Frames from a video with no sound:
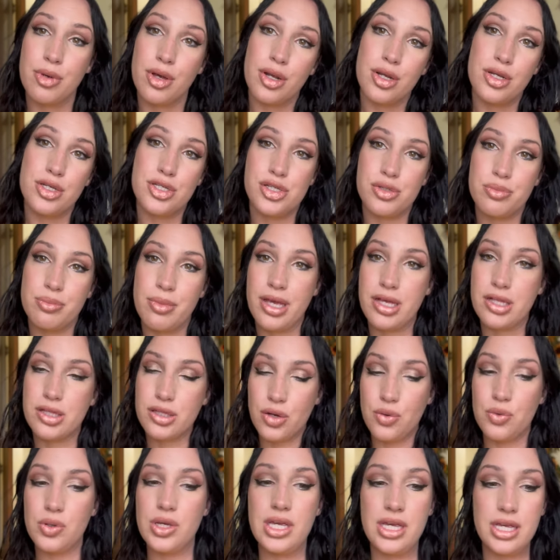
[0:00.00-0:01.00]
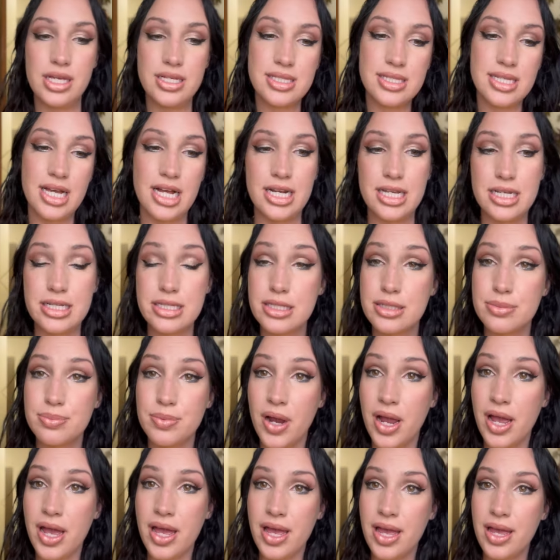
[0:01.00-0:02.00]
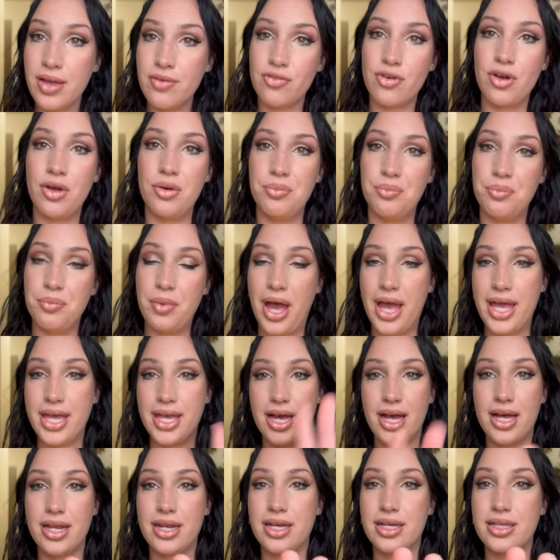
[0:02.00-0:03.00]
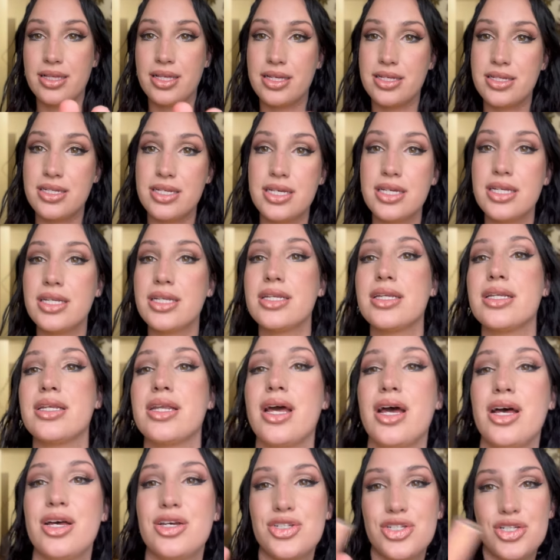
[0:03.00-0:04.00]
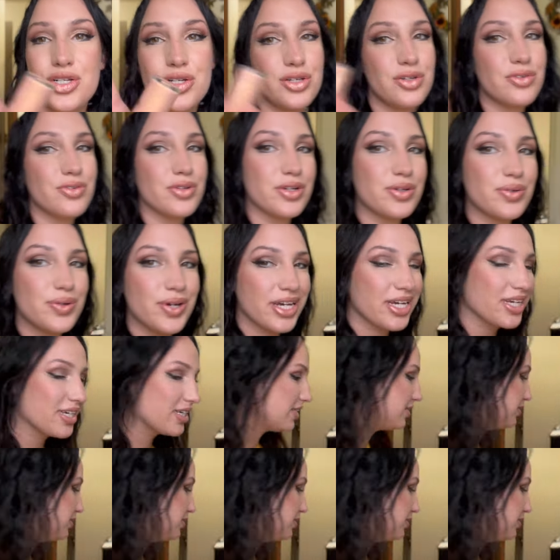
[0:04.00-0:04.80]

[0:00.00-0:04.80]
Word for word: gonna do my glowy setting spray from Iconic London. I'll show you real quick.